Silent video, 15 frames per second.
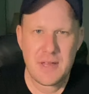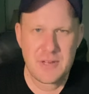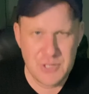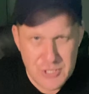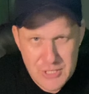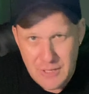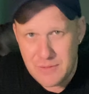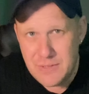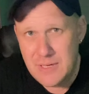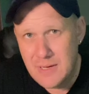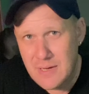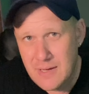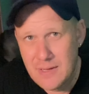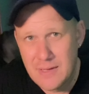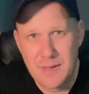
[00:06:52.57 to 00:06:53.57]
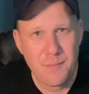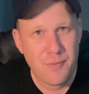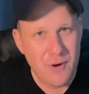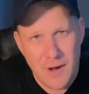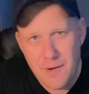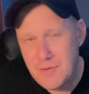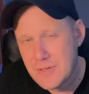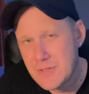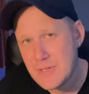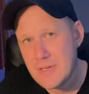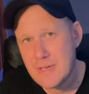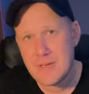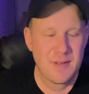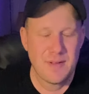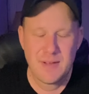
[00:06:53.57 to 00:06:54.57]
and shelter in
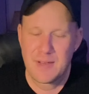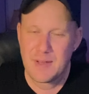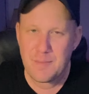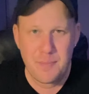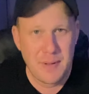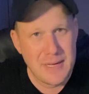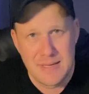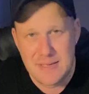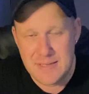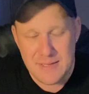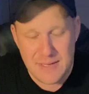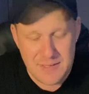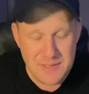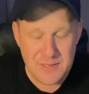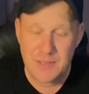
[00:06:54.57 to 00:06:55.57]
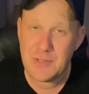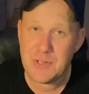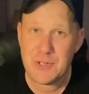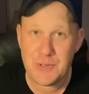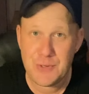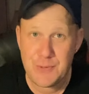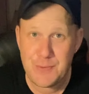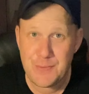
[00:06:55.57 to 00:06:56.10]
privacy, in peace and solitude.